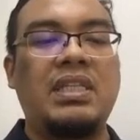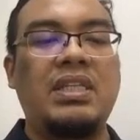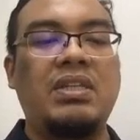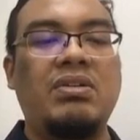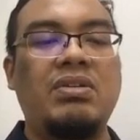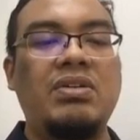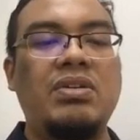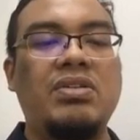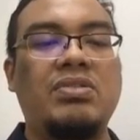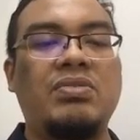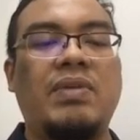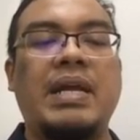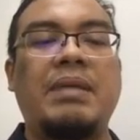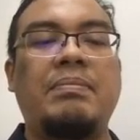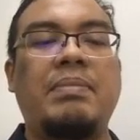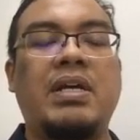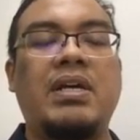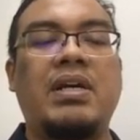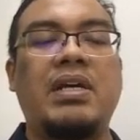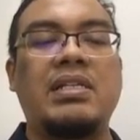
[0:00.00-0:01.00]
Don't use 1,
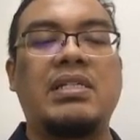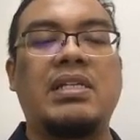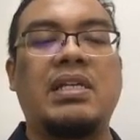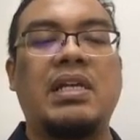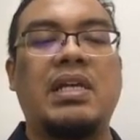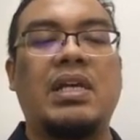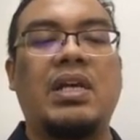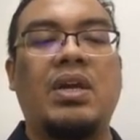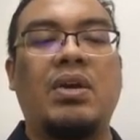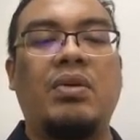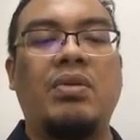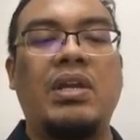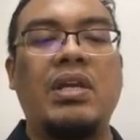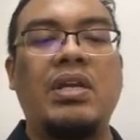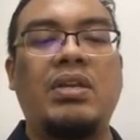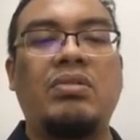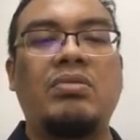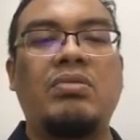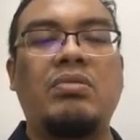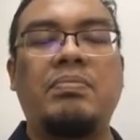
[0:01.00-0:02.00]
because we
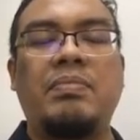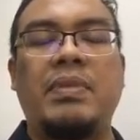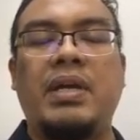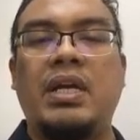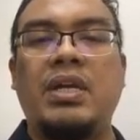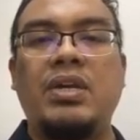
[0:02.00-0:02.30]
need to